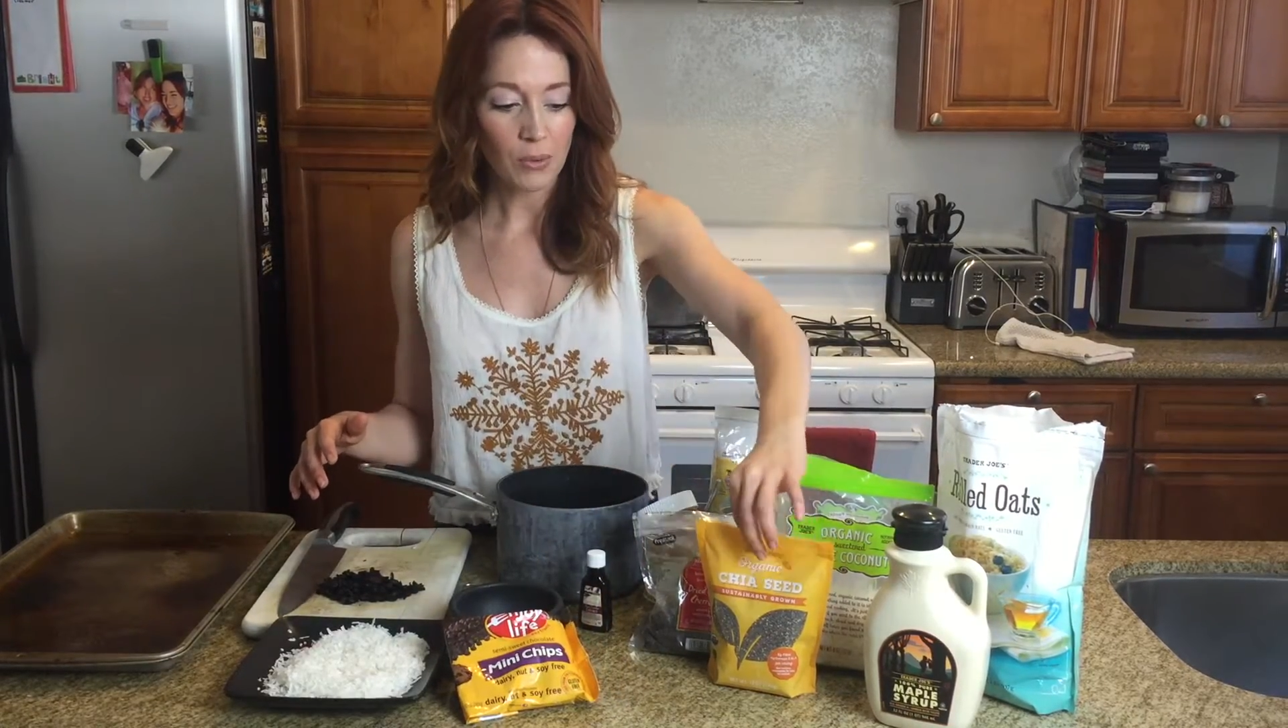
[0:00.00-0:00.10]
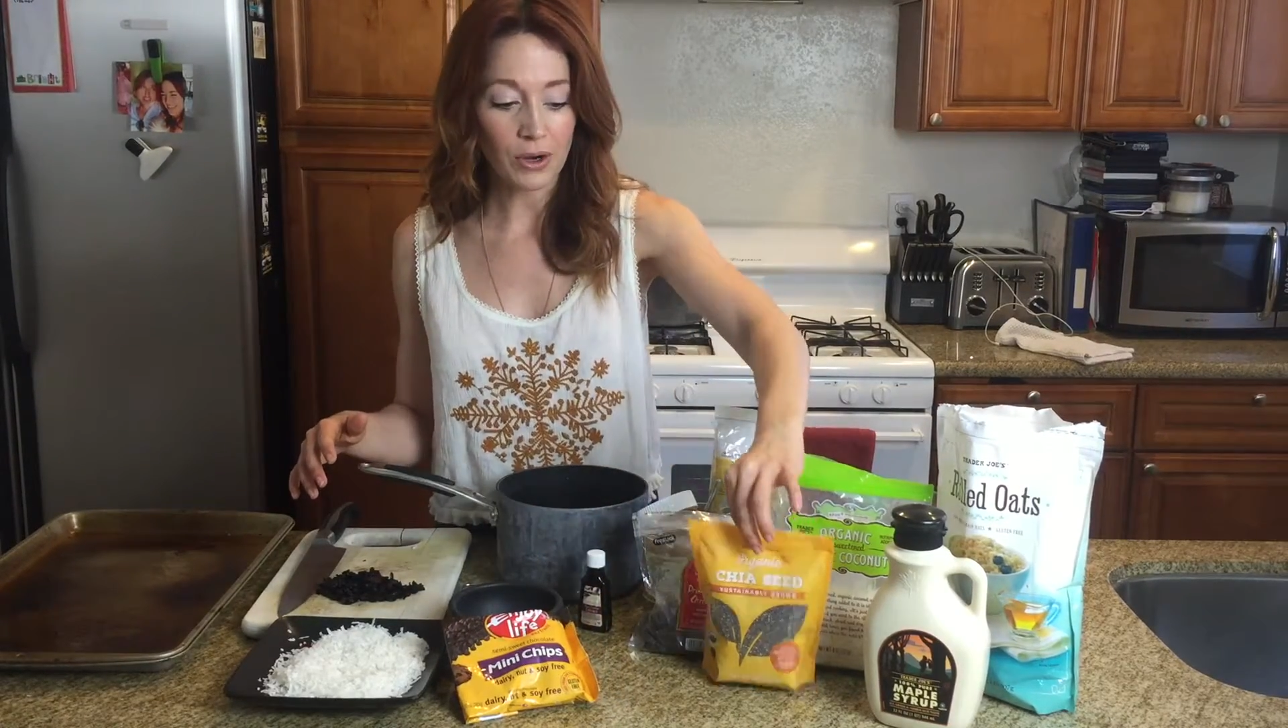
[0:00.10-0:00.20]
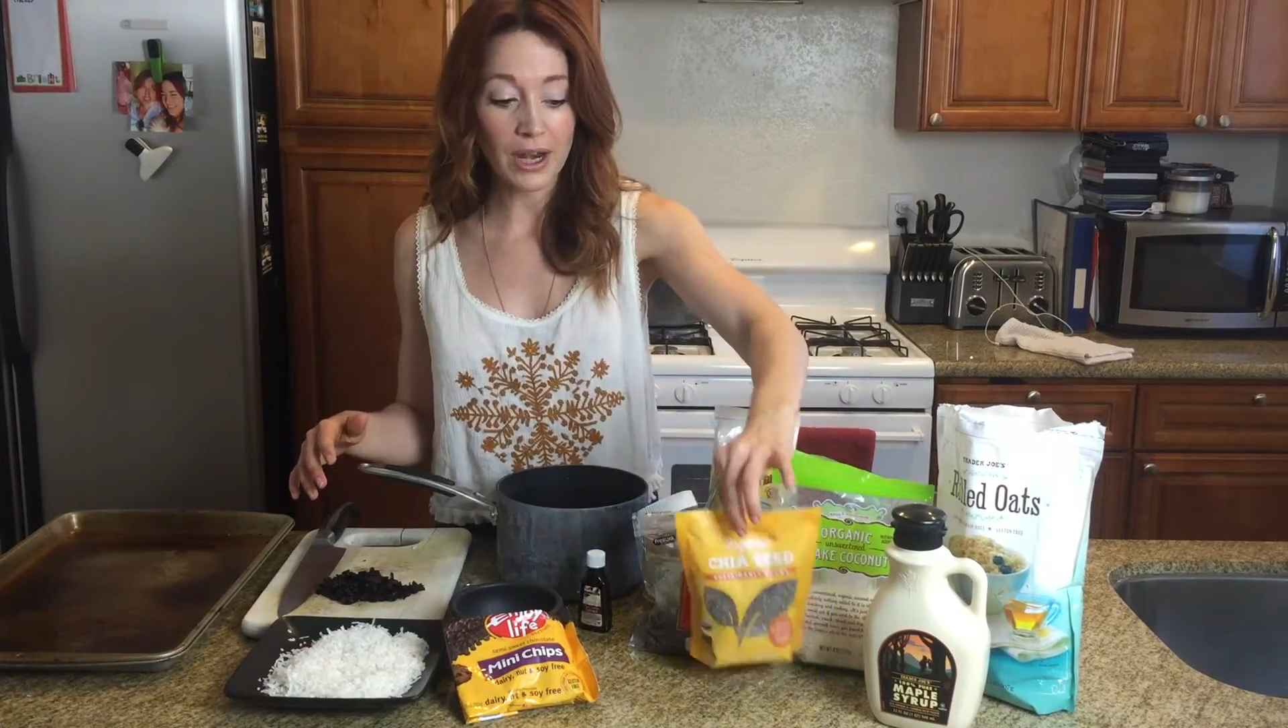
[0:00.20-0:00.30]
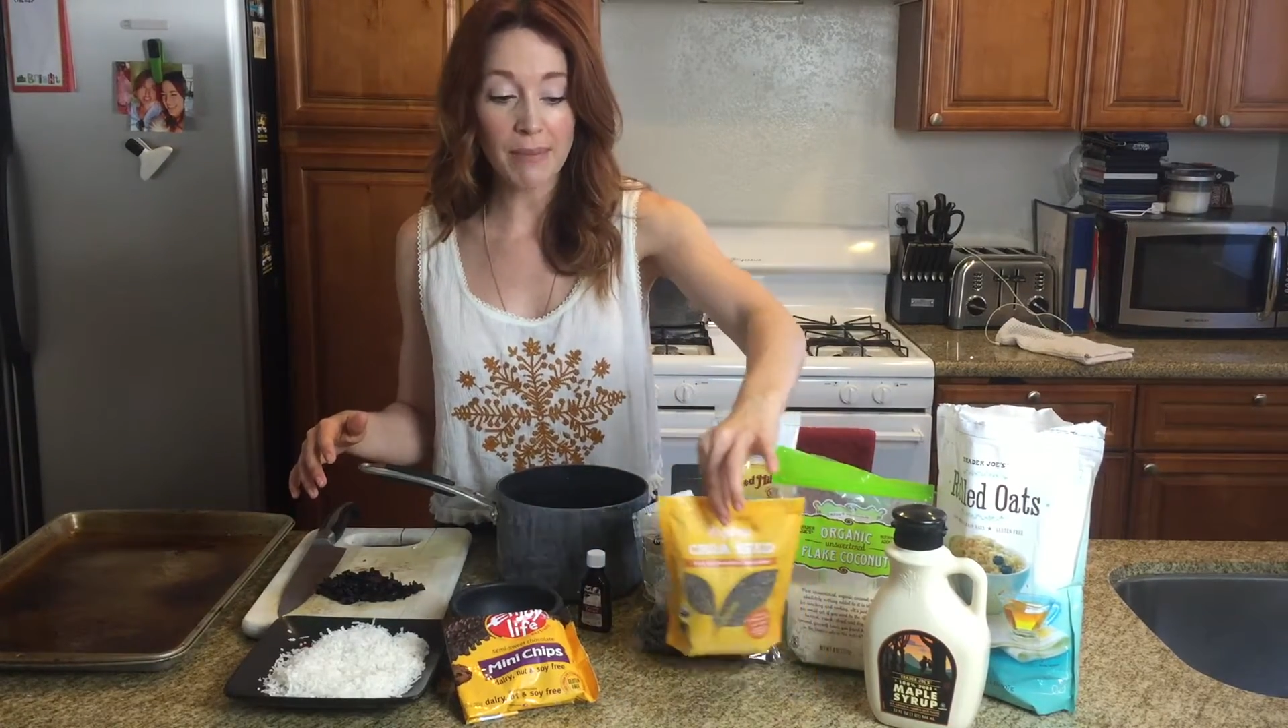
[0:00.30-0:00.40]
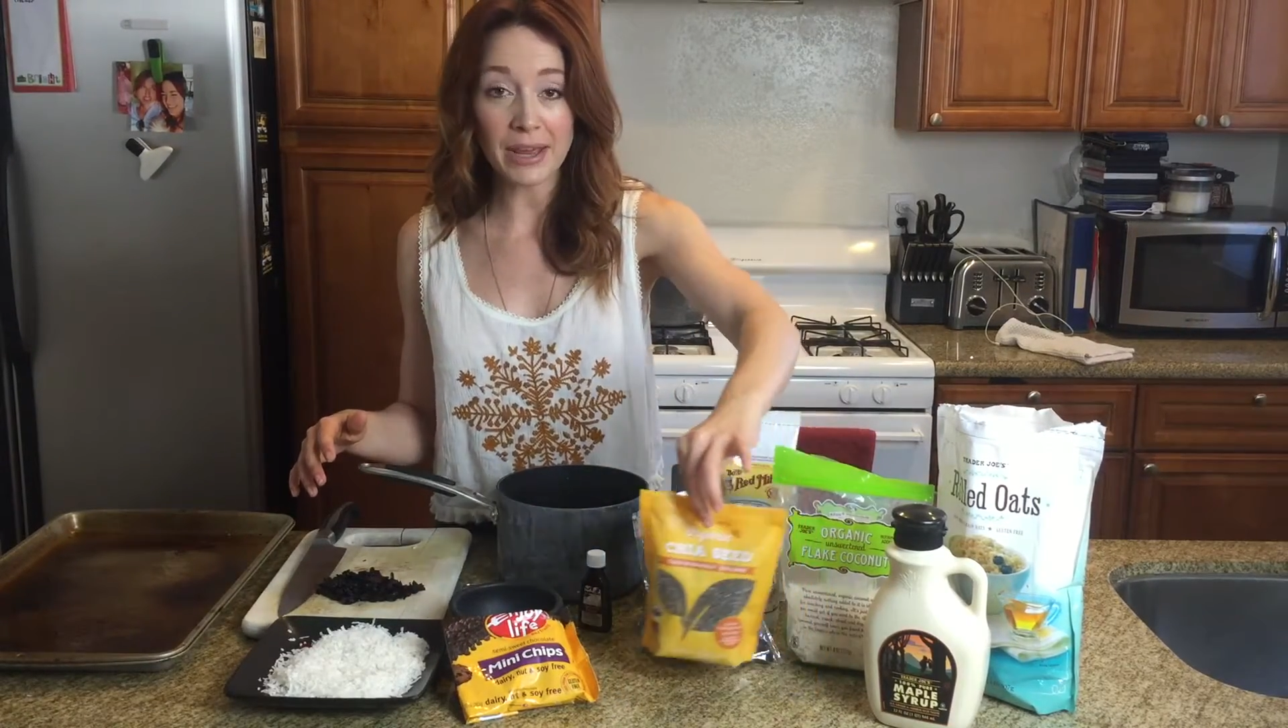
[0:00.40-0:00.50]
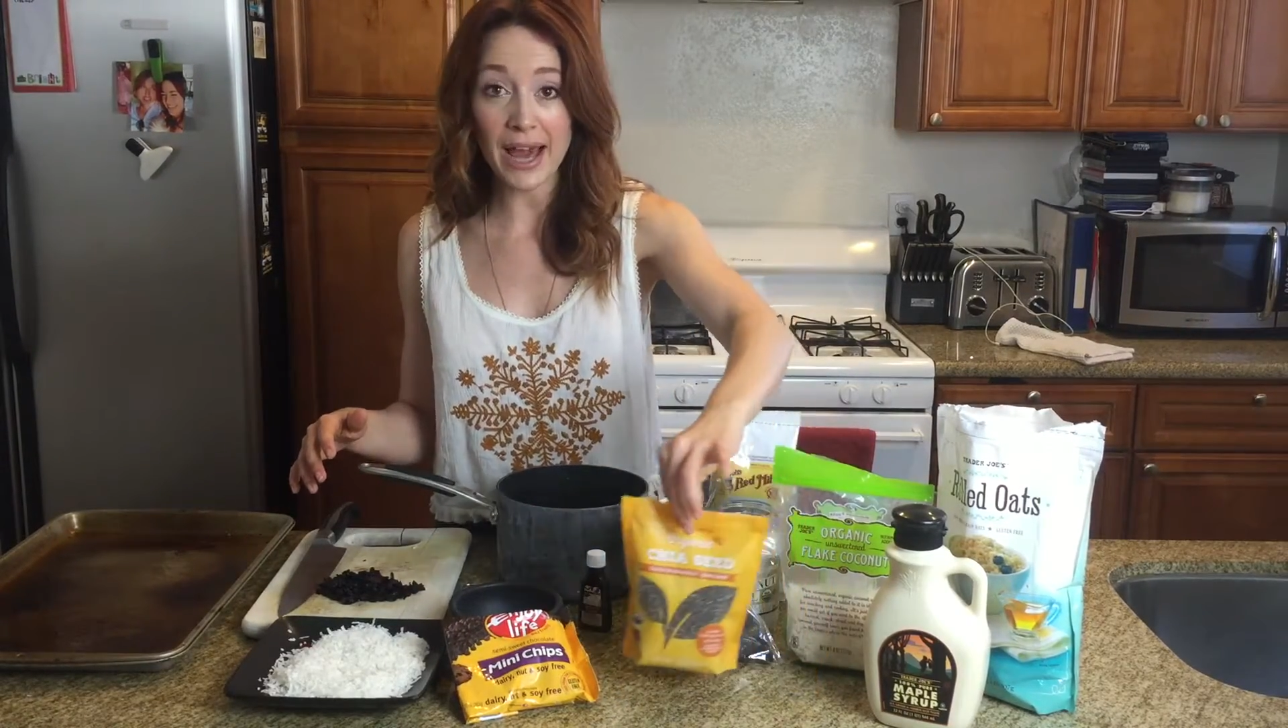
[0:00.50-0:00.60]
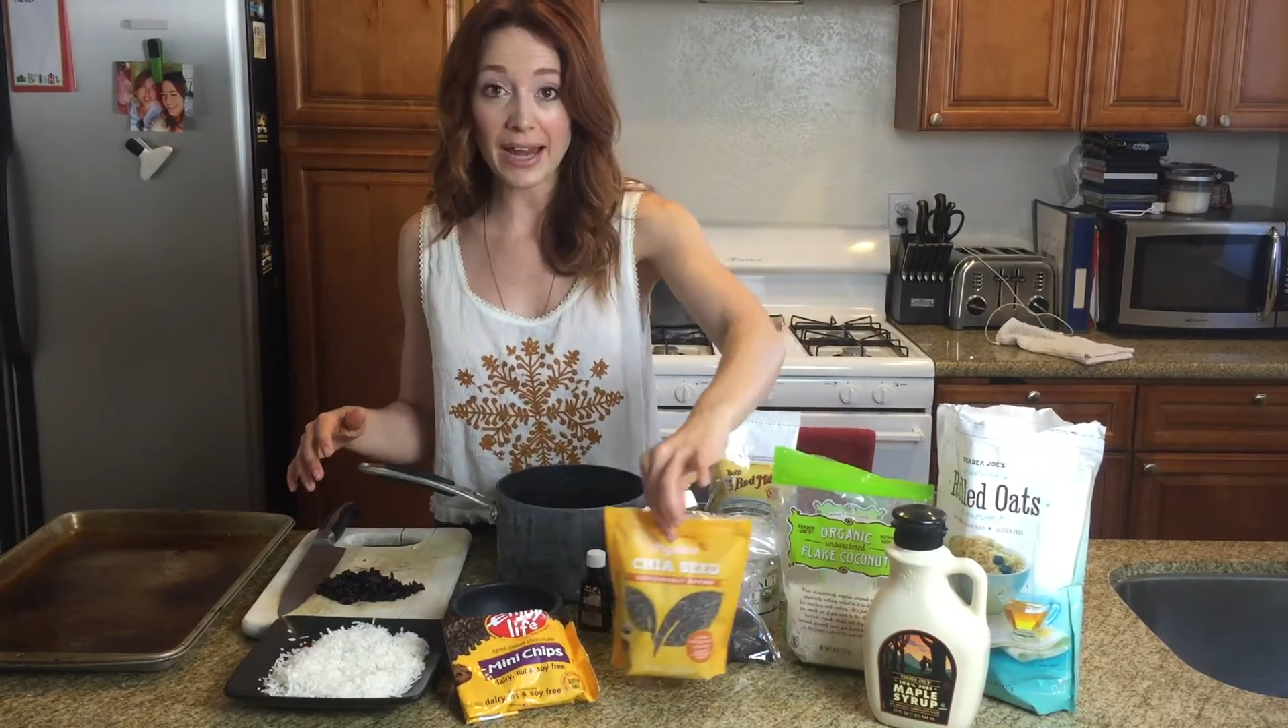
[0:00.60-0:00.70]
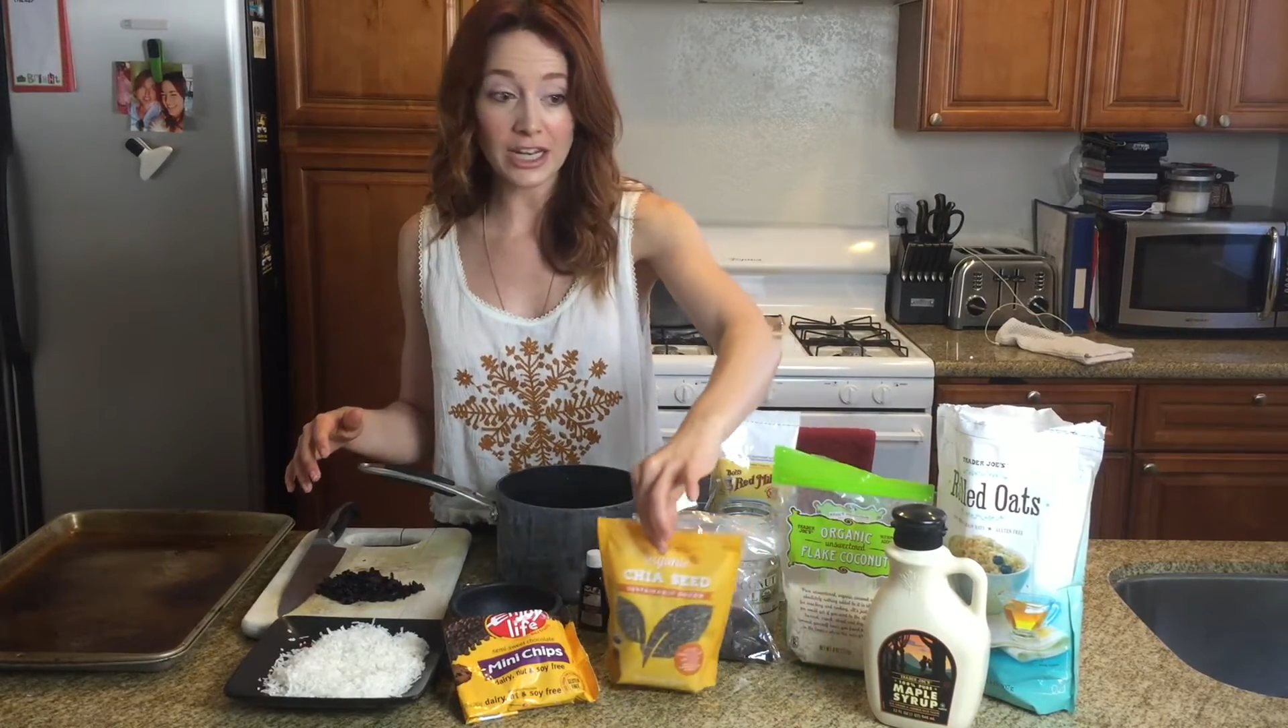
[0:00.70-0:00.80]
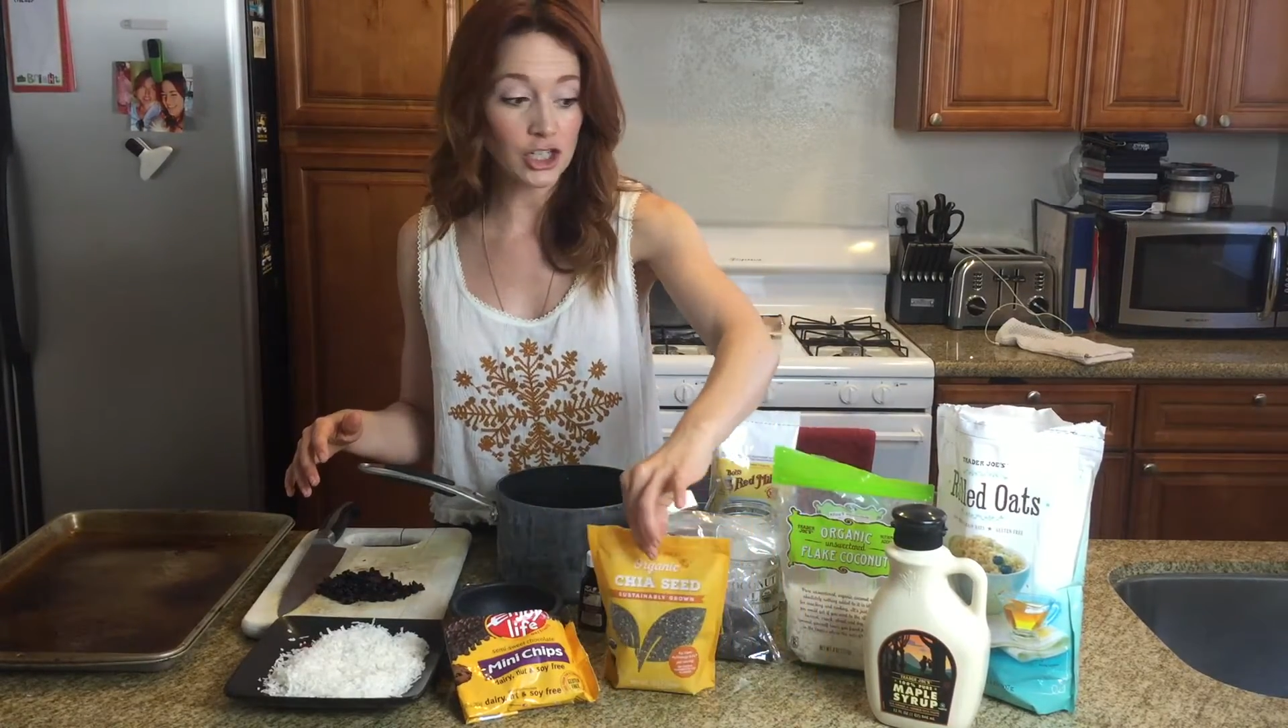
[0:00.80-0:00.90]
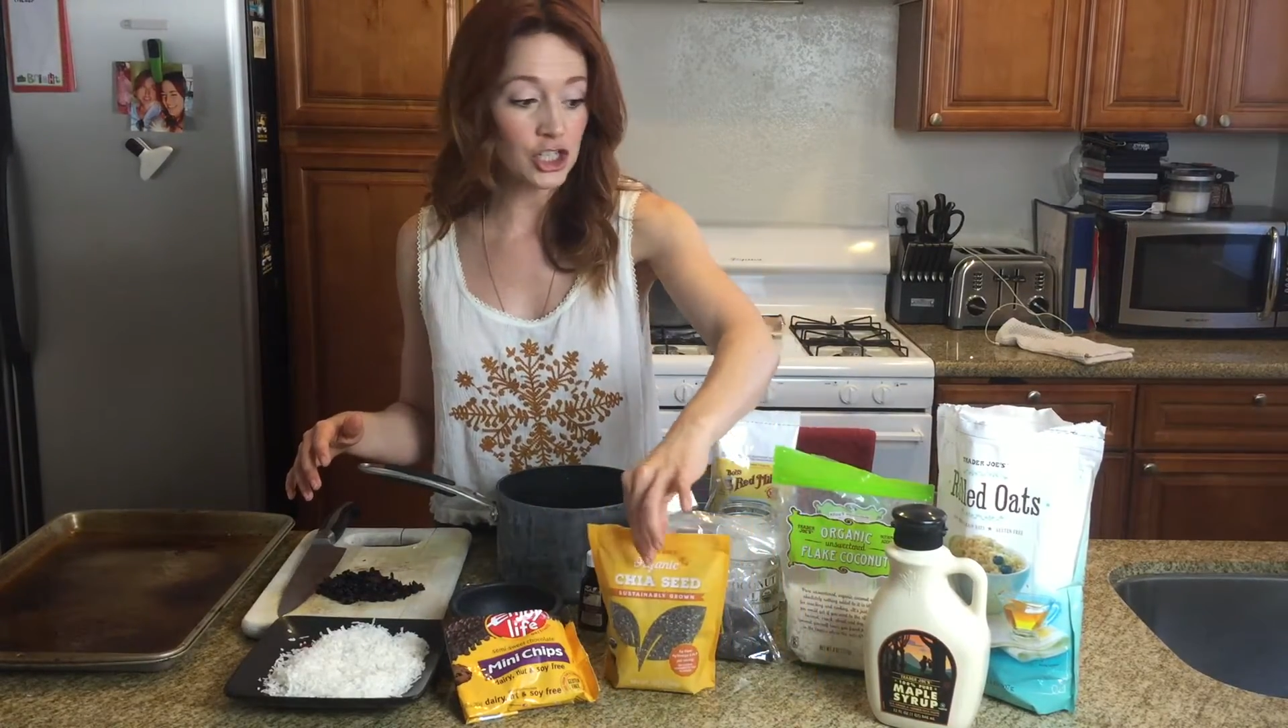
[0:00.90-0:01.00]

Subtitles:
We're going to be adding